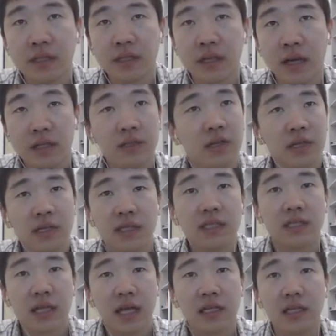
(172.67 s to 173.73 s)
actually, it is
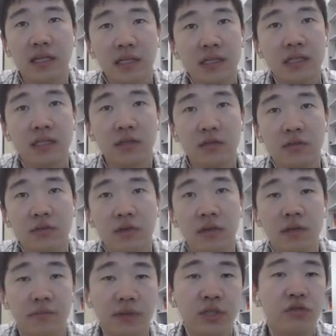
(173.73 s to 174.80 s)
not easy to really
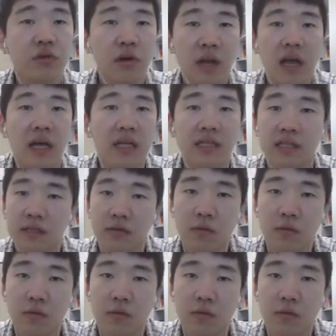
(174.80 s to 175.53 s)
visualize